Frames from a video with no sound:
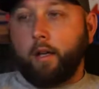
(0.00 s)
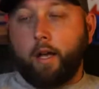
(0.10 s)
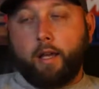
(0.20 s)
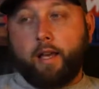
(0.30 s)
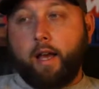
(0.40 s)

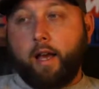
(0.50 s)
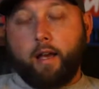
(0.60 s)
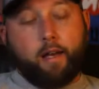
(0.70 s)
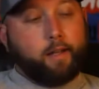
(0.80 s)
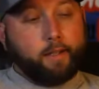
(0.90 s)

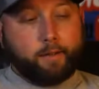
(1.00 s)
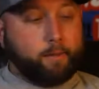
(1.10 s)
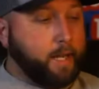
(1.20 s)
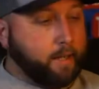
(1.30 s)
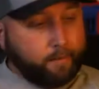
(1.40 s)
Yeah,
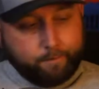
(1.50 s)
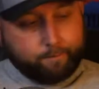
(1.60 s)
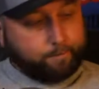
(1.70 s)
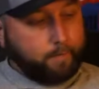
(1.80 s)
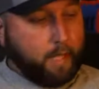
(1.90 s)
man,
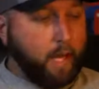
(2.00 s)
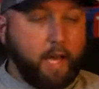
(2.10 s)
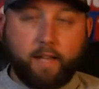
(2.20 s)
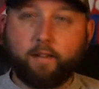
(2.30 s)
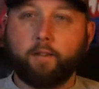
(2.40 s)
I
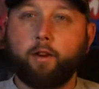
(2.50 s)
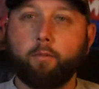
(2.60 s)
hate to talk